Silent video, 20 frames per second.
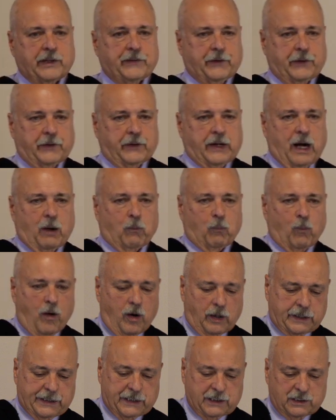They're out
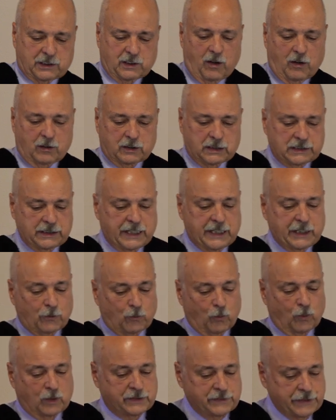walking along the
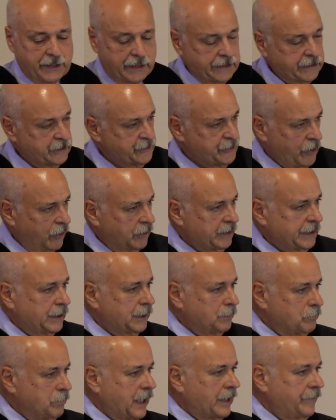lake one day,
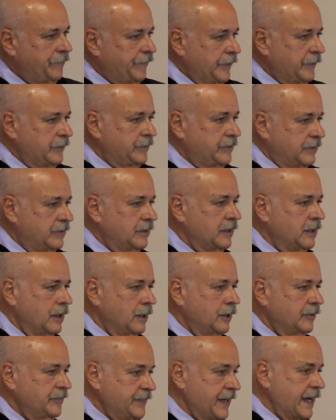talking about their
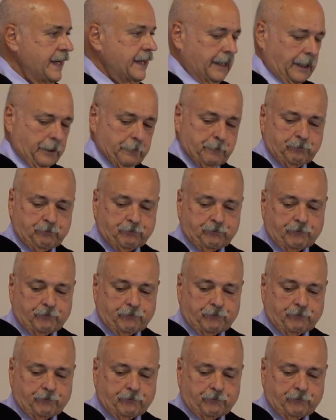day.